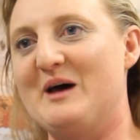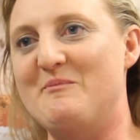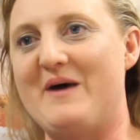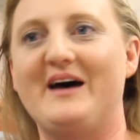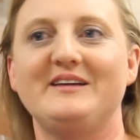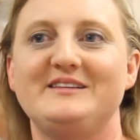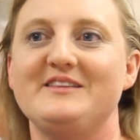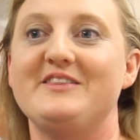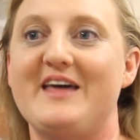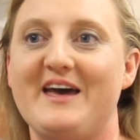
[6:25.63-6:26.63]
about
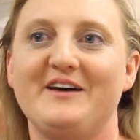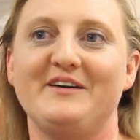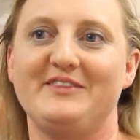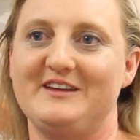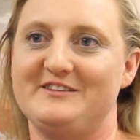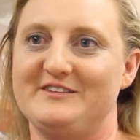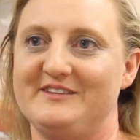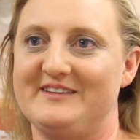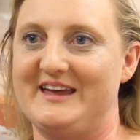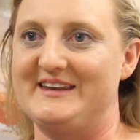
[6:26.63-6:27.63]
their health
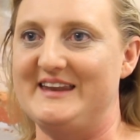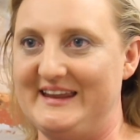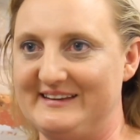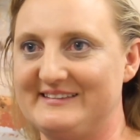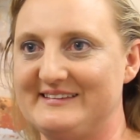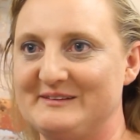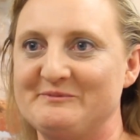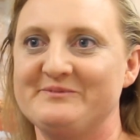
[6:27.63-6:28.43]
issues and needs.